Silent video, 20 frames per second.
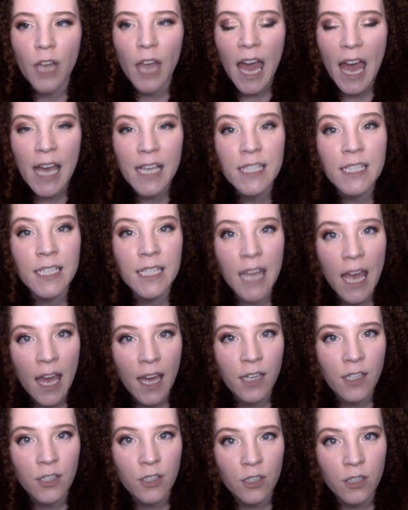As an
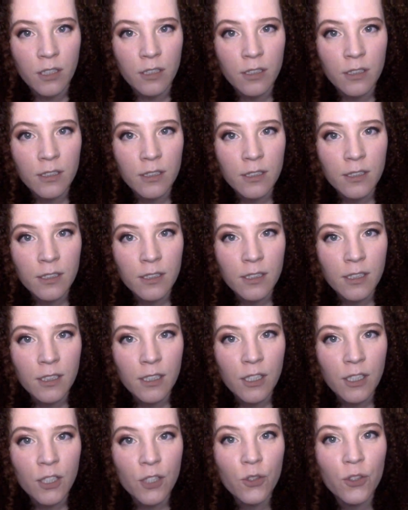actor,
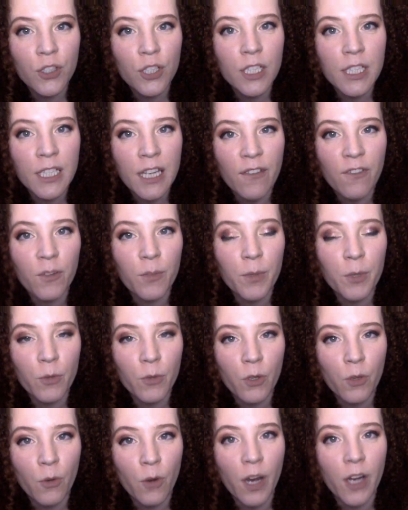you should never be
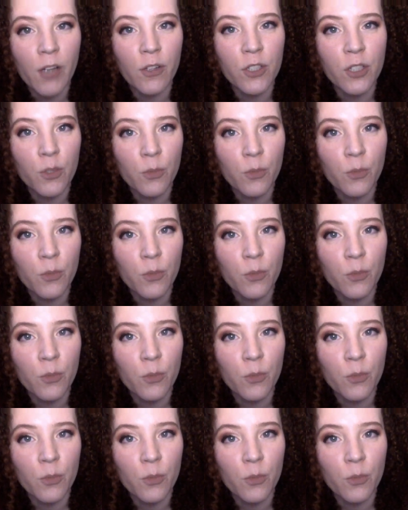required